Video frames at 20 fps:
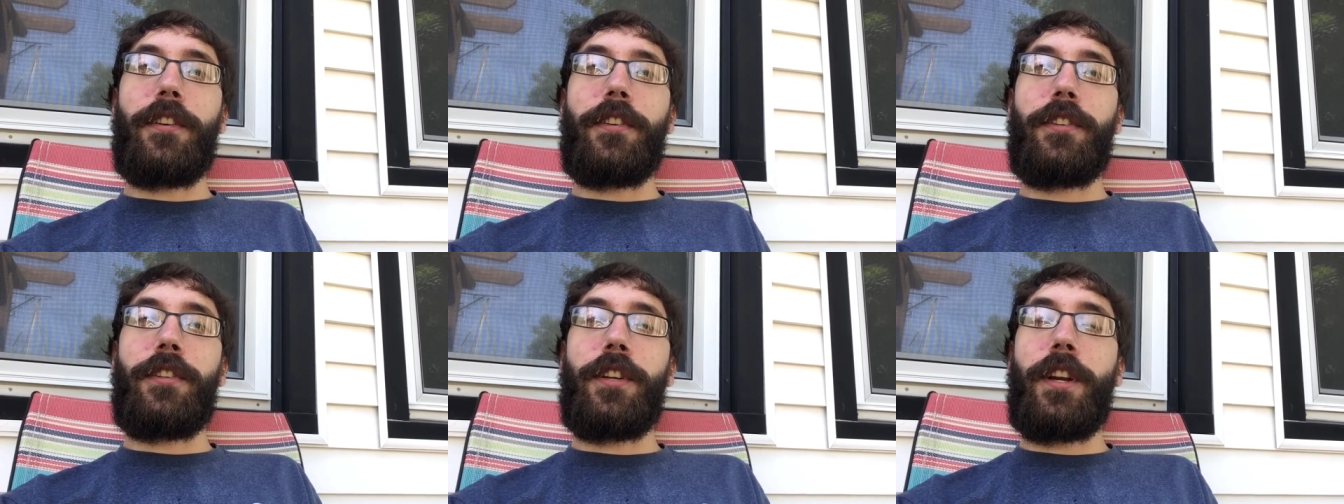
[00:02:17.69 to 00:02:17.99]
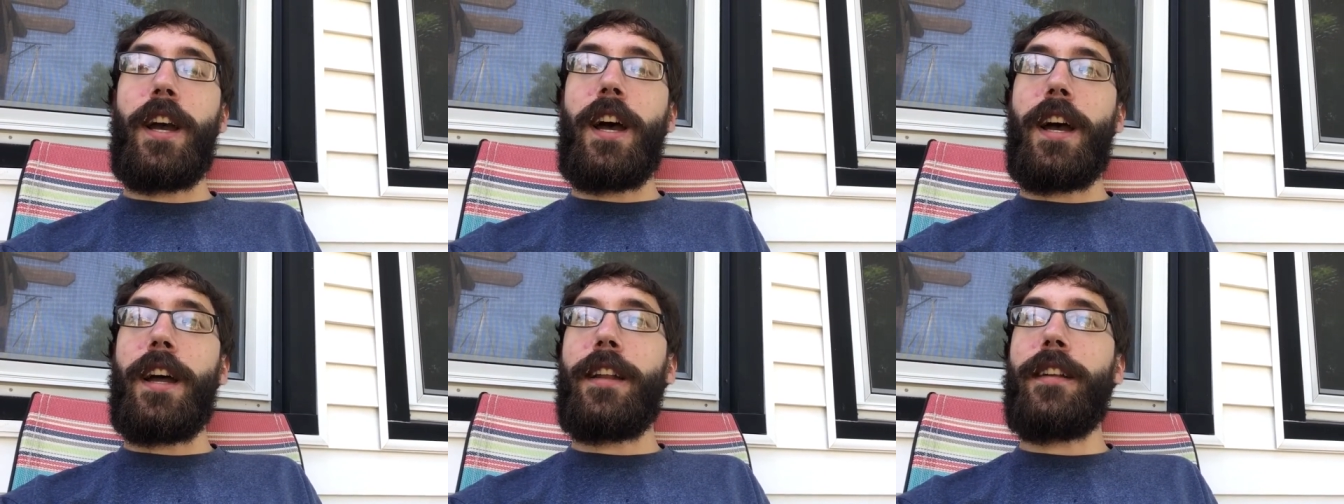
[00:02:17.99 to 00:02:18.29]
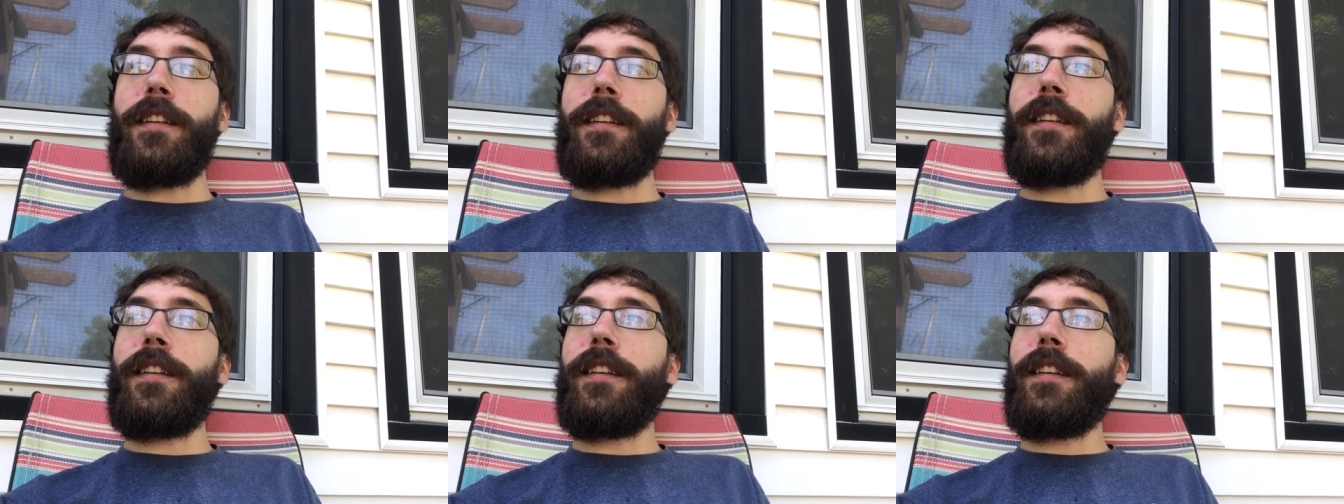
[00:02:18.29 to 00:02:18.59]
shot,
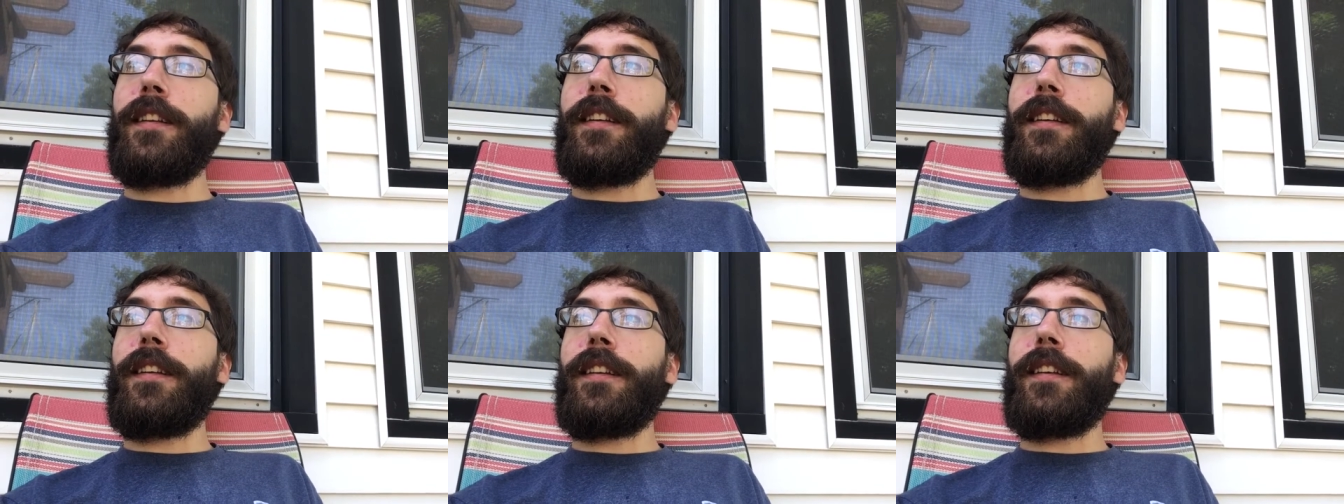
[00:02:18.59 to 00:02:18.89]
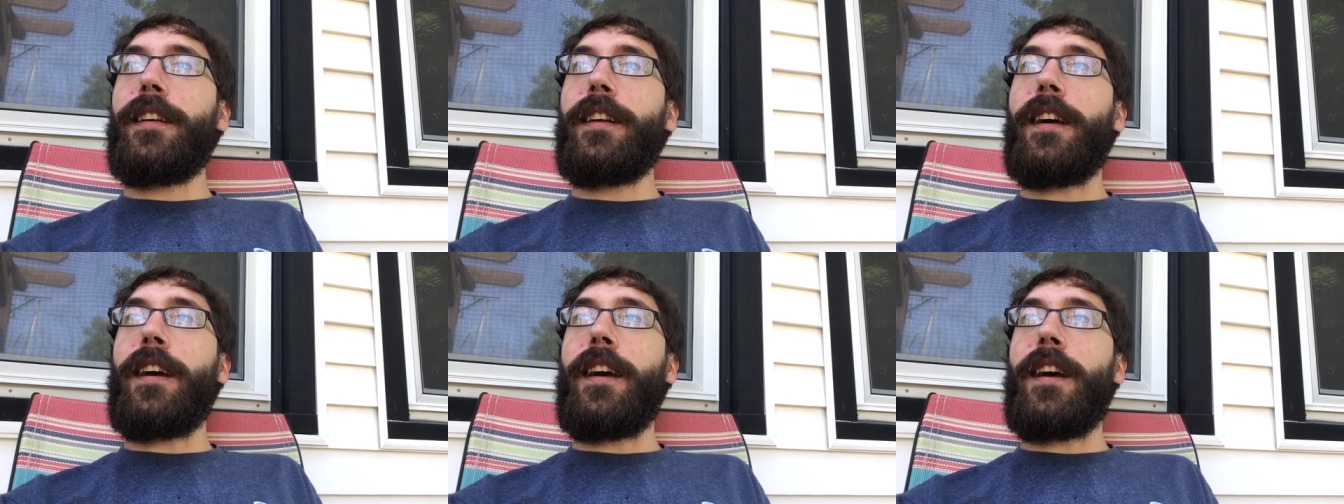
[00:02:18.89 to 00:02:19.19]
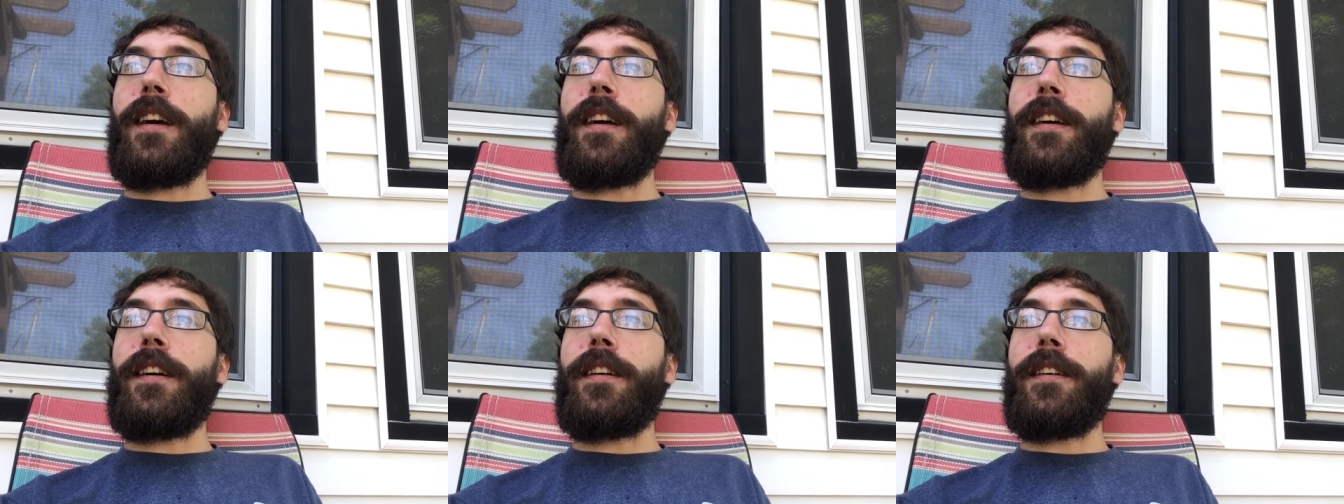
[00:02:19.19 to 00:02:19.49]

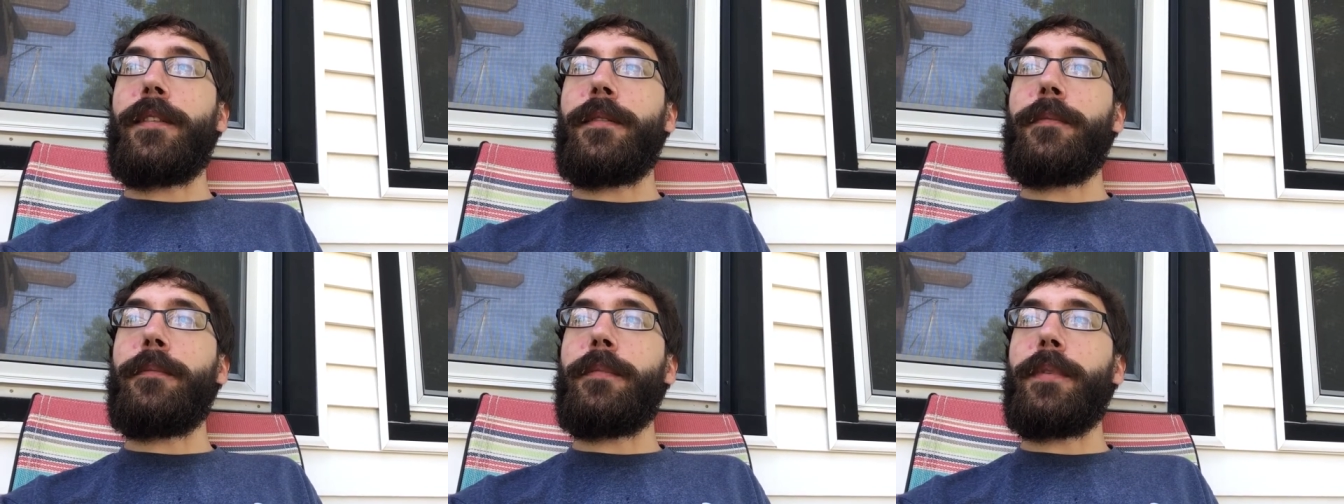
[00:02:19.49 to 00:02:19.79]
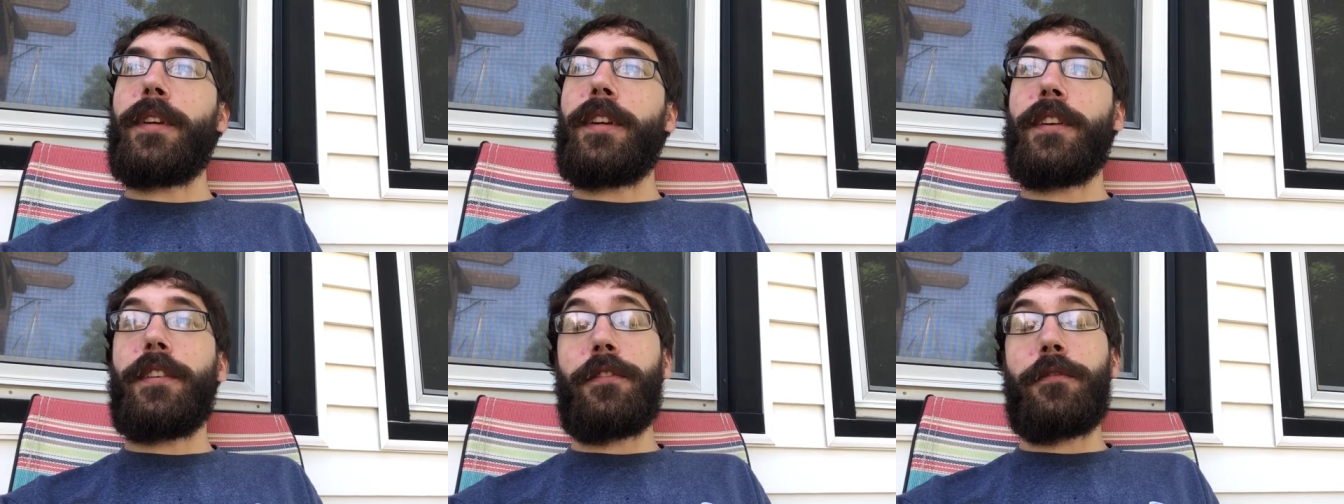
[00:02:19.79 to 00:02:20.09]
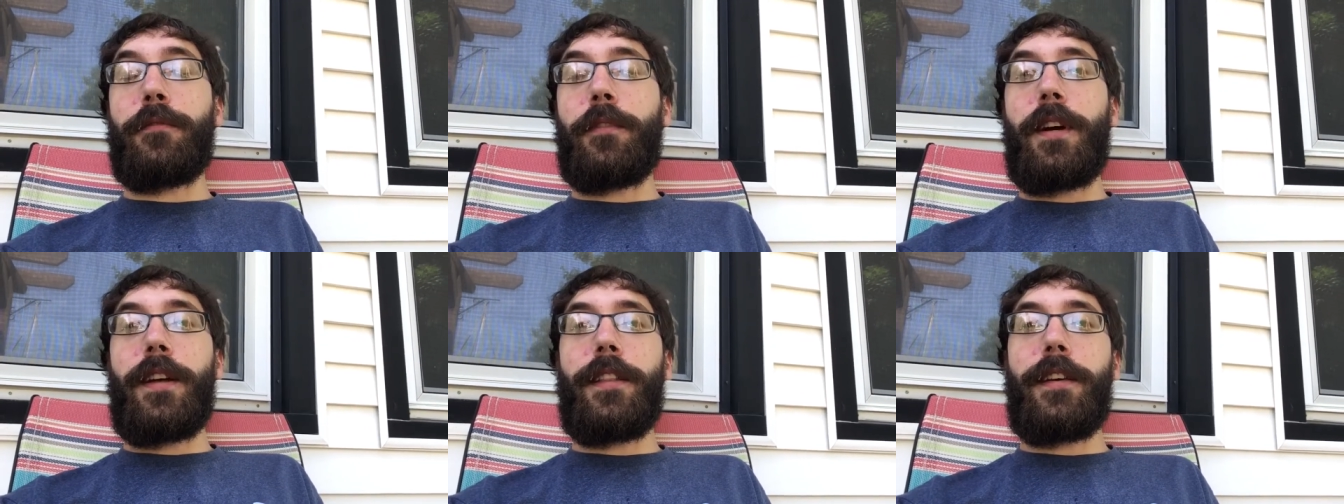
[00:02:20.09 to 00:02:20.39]
because
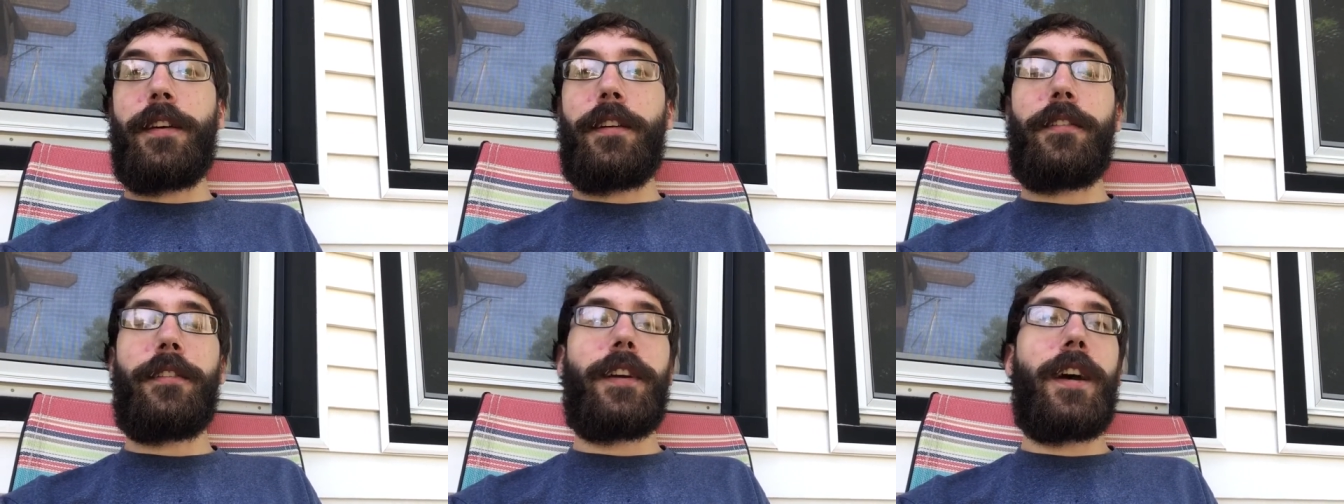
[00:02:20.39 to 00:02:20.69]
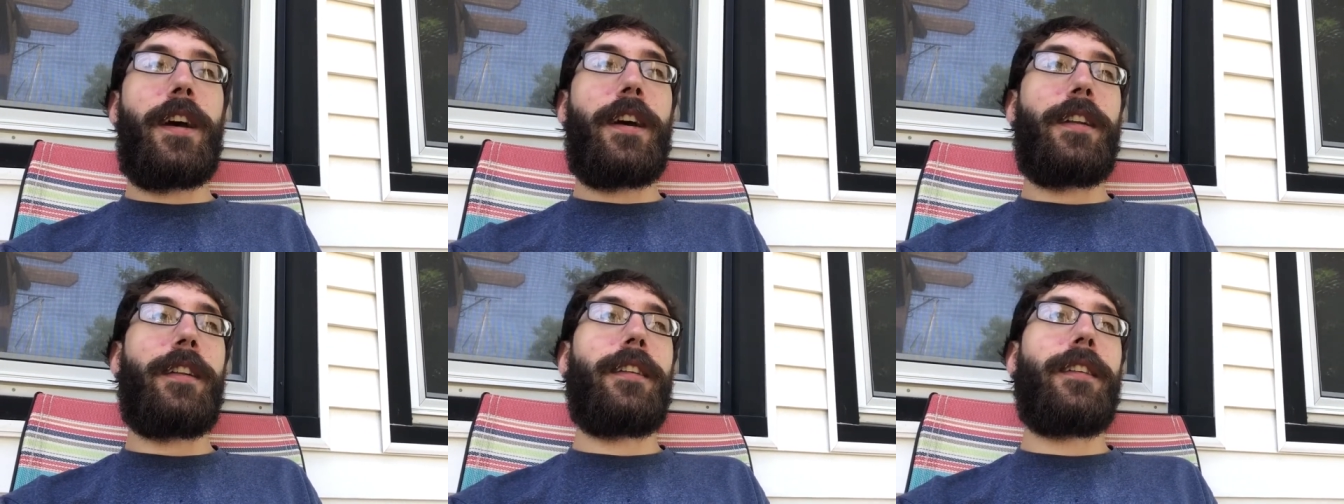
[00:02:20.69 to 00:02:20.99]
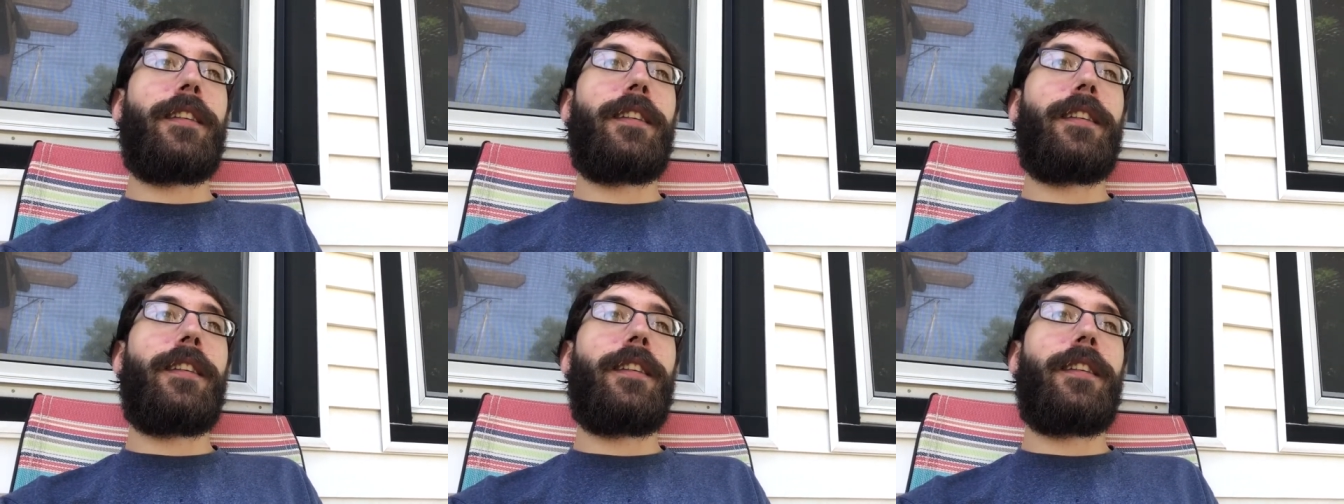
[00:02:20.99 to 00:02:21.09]
why the hell not?